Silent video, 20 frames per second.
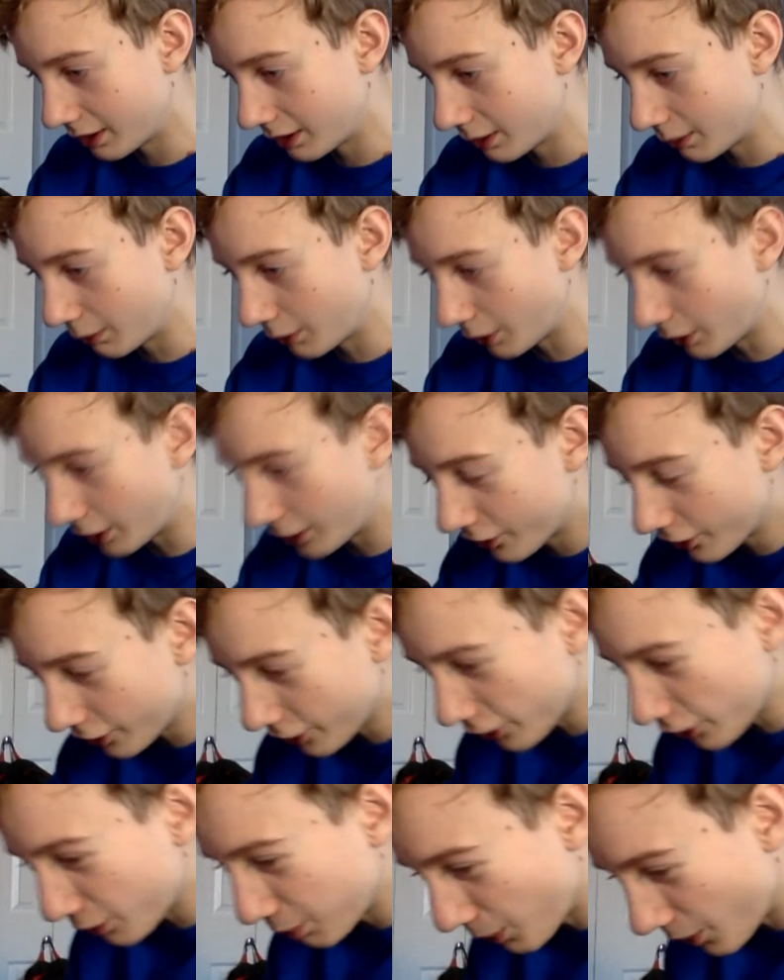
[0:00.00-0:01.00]
Well, it's
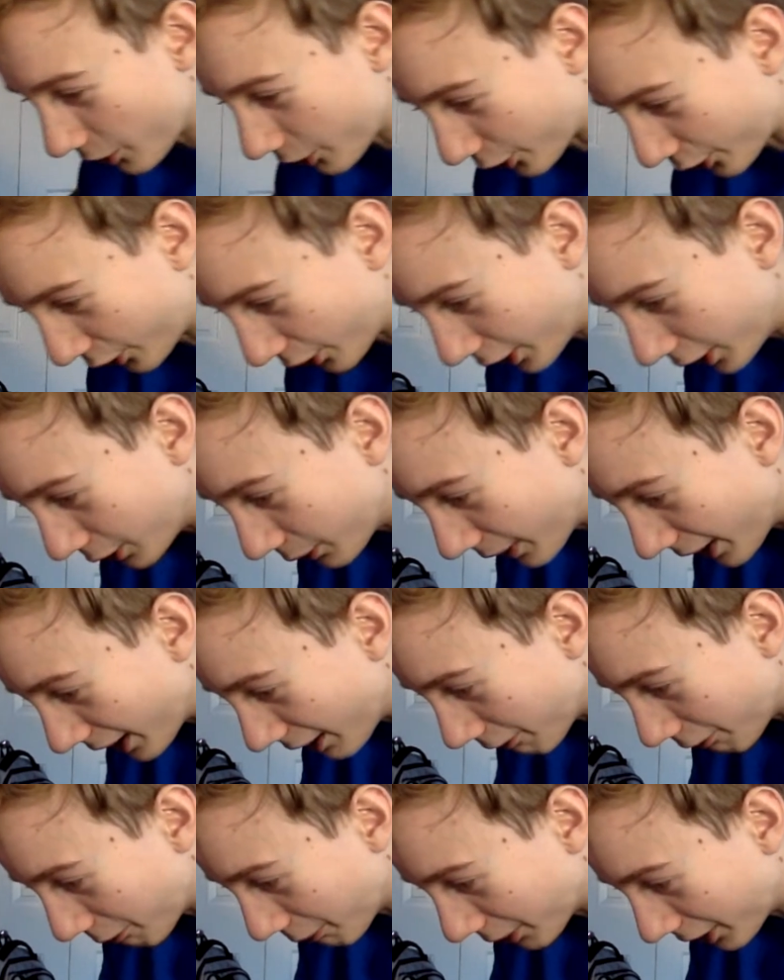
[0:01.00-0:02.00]
such a small screen, you can't
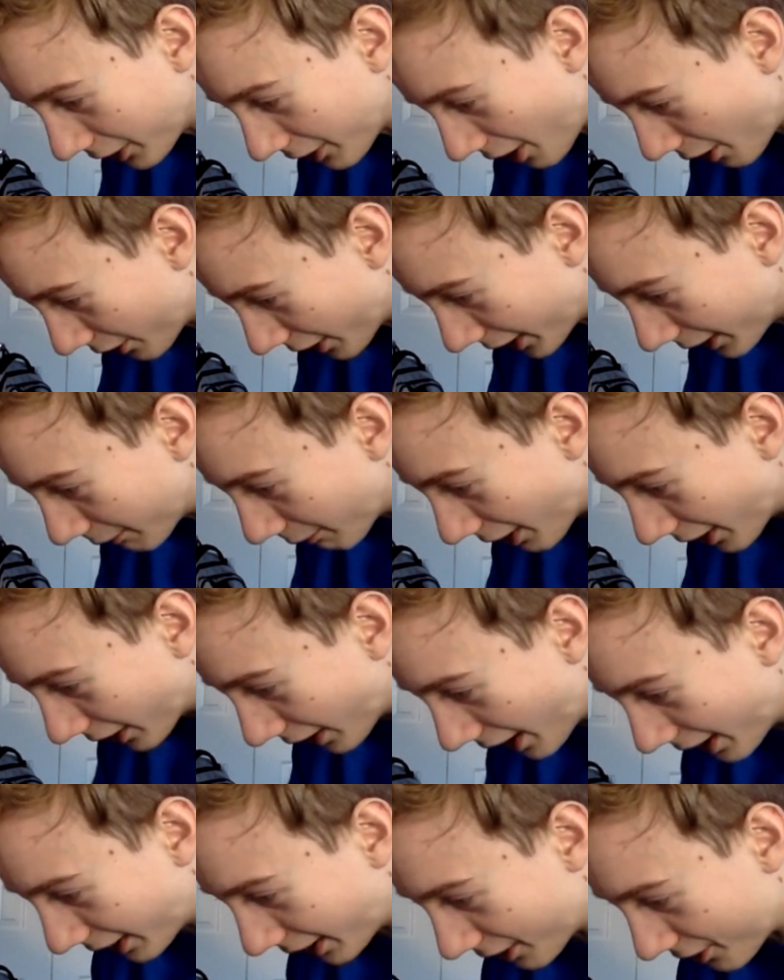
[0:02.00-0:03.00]
even really tell anyway.
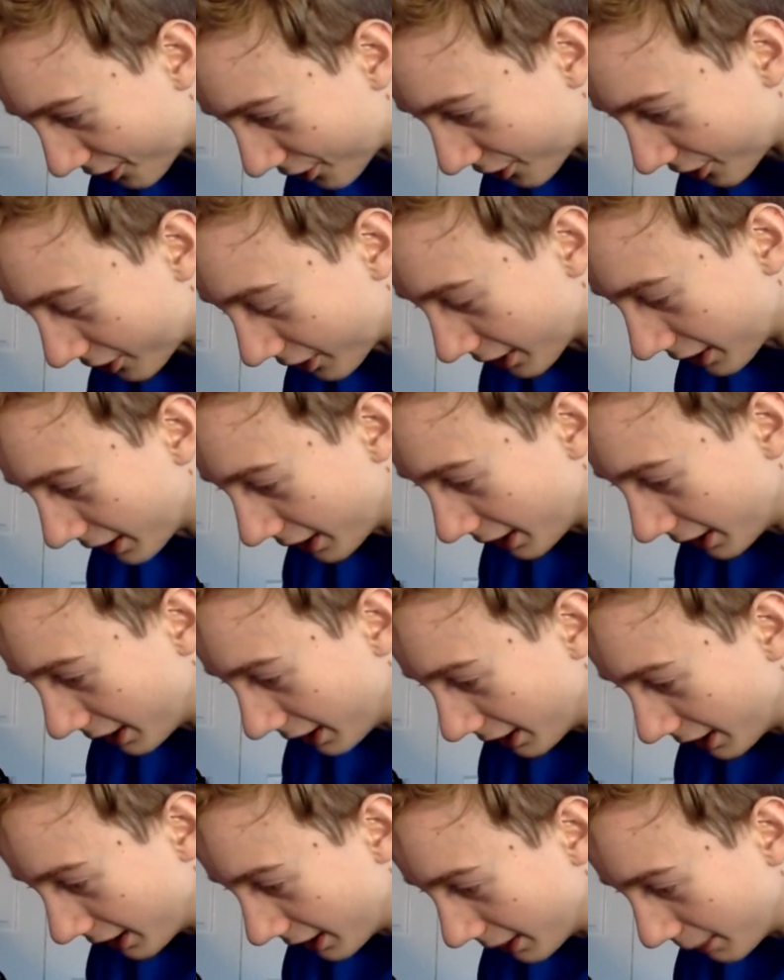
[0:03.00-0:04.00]
Like,
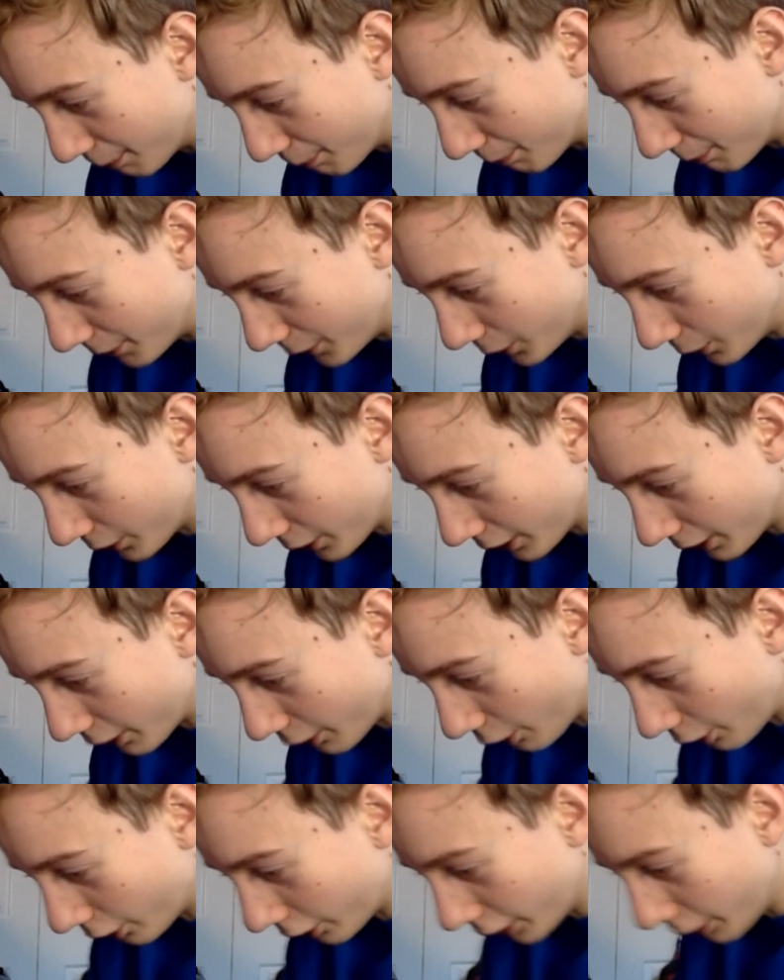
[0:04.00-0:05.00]
you can
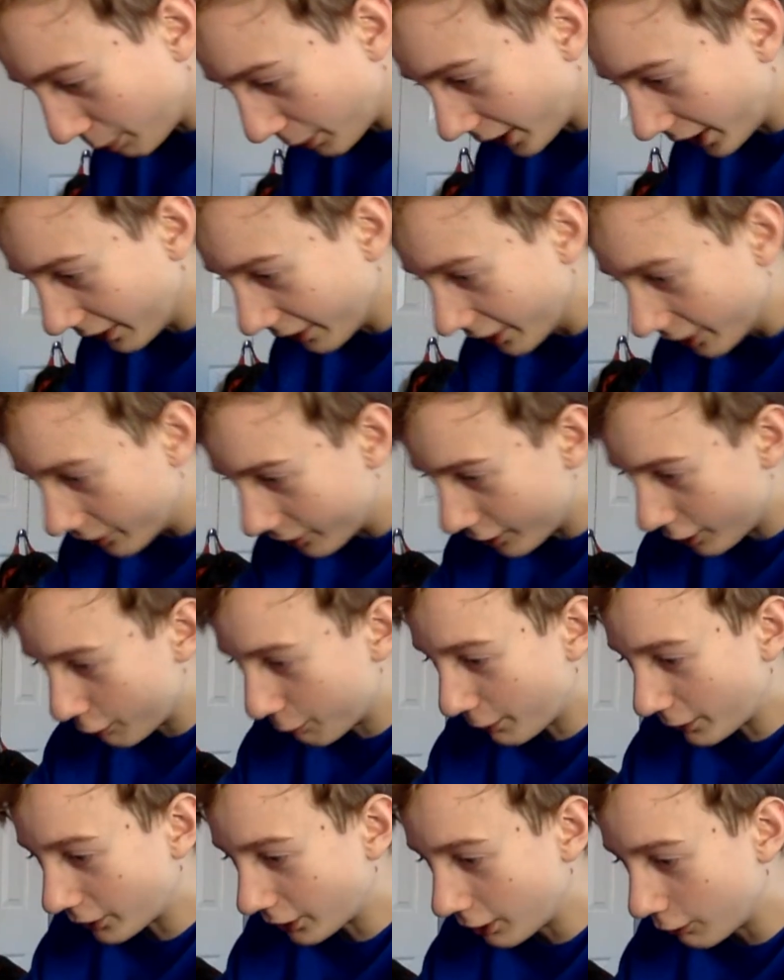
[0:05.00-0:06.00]
totally play this, and
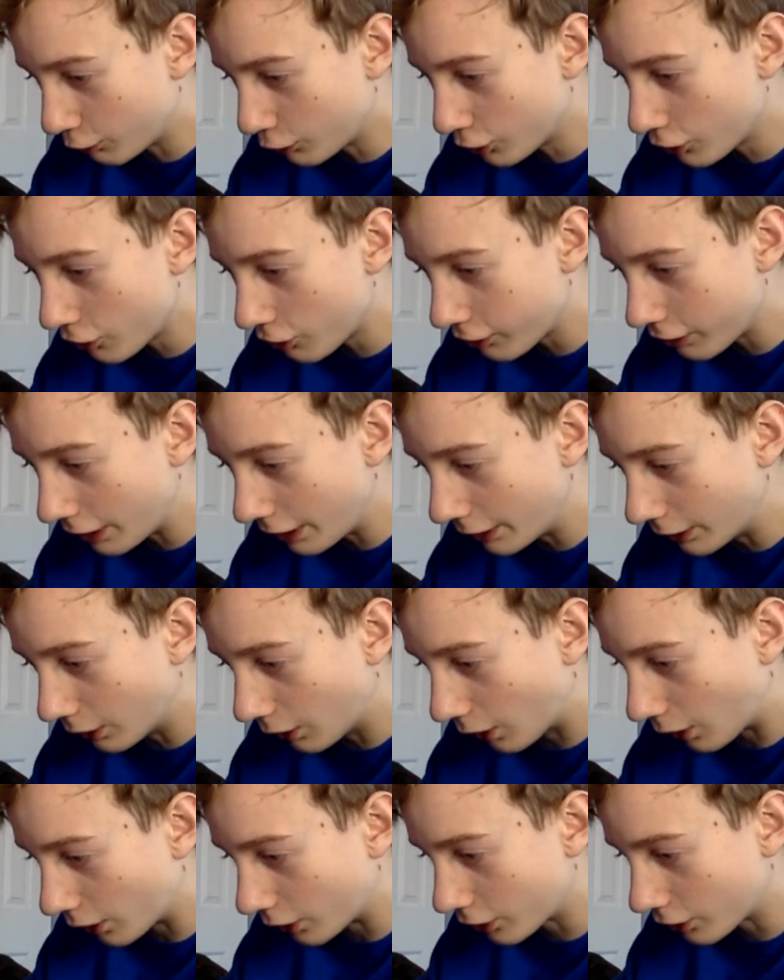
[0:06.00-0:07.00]
especially if you just
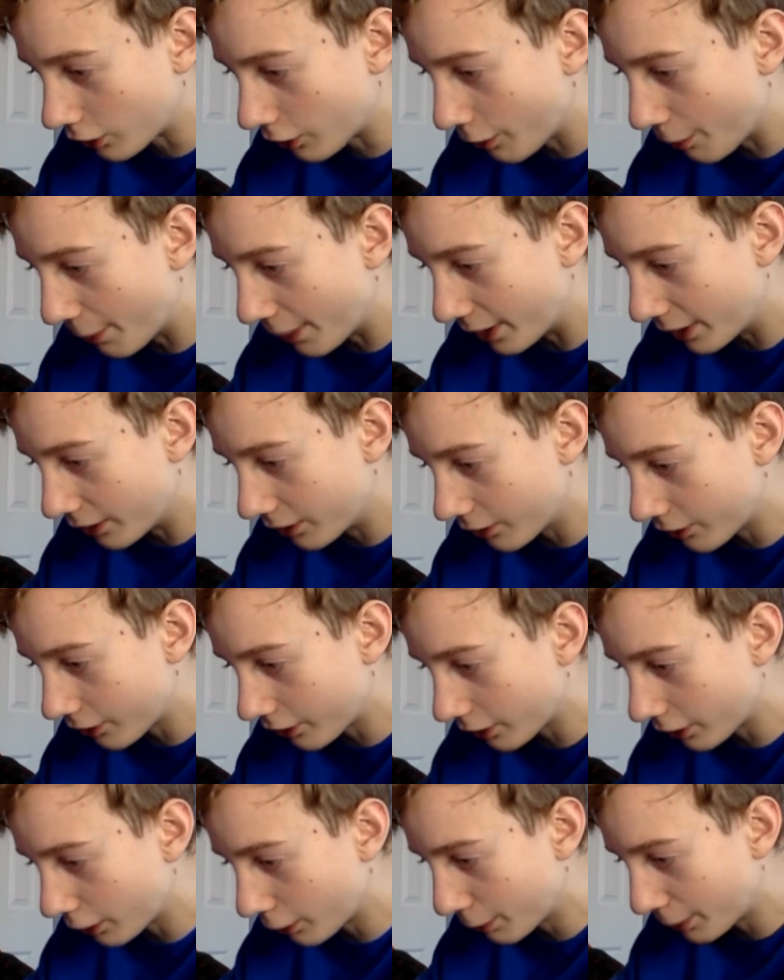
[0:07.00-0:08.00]
enlarge the buttons a
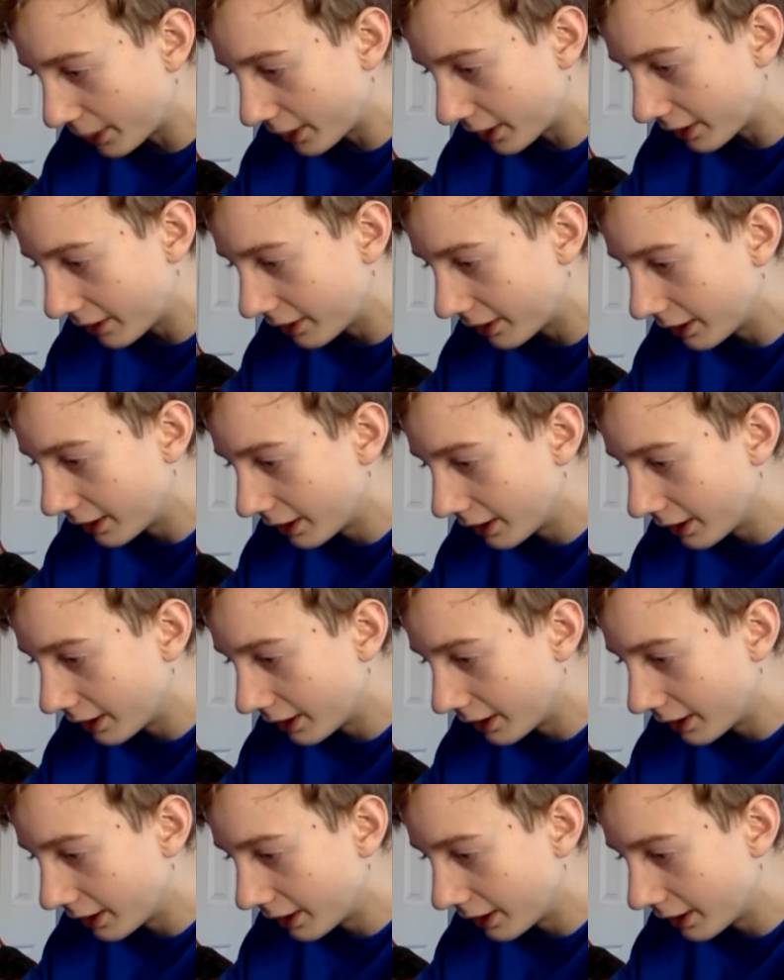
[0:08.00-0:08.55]
little bit,